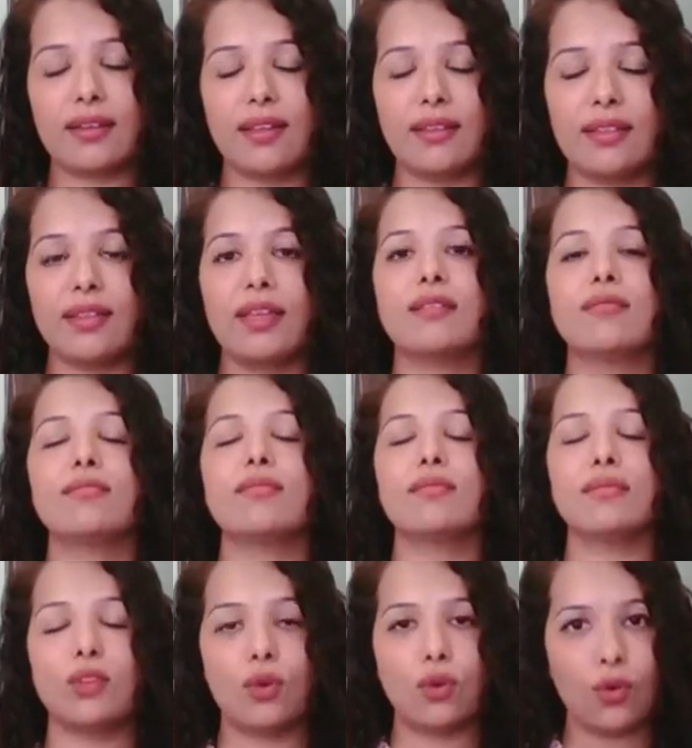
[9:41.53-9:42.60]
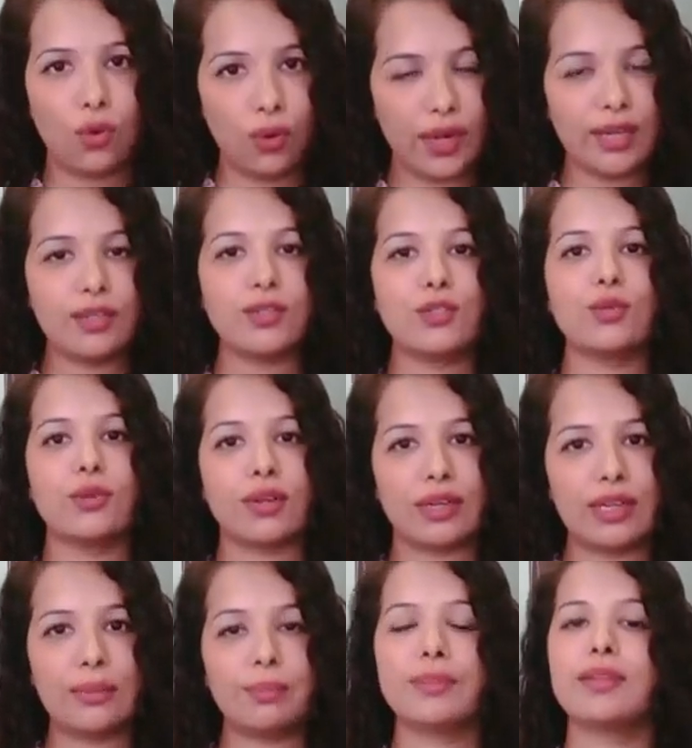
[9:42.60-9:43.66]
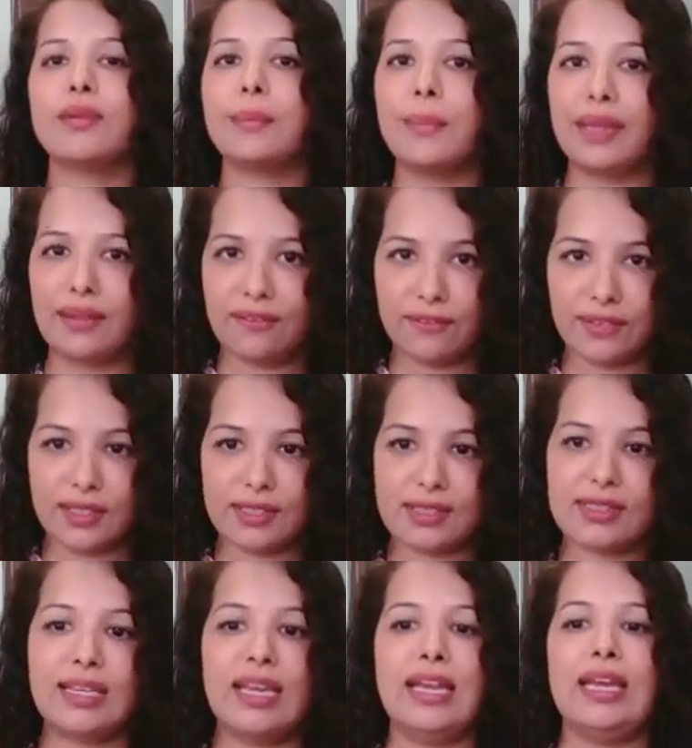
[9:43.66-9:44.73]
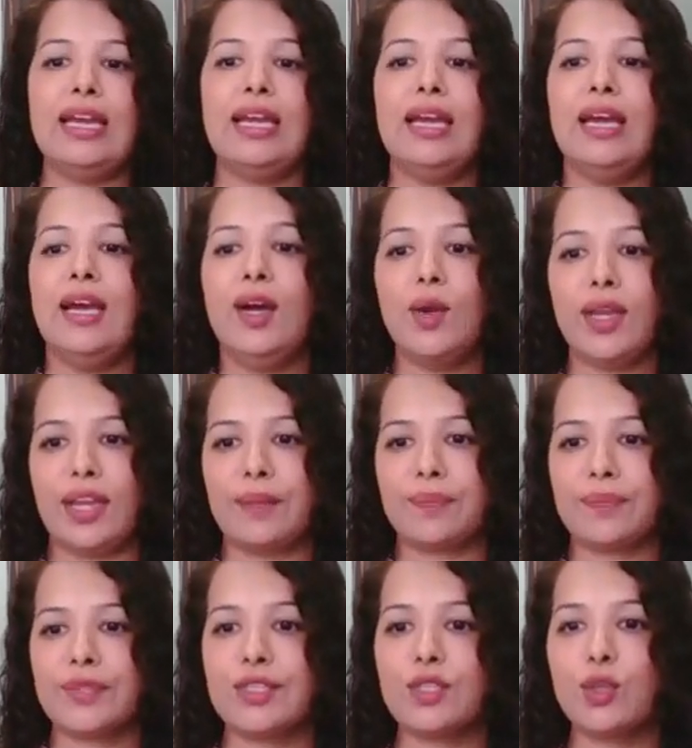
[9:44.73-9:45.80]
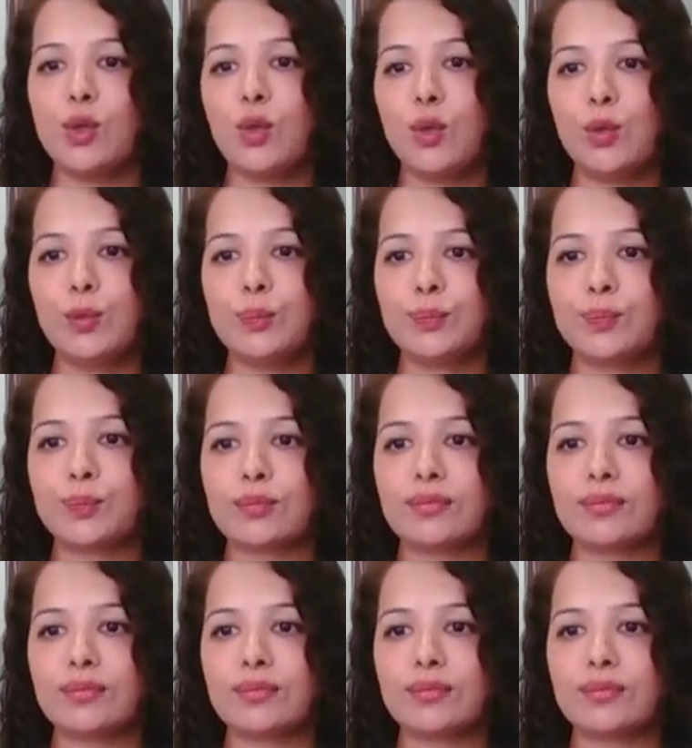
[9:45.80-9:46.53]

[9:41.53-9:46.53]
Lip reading: and then you're going to reap the benefits. Okay, so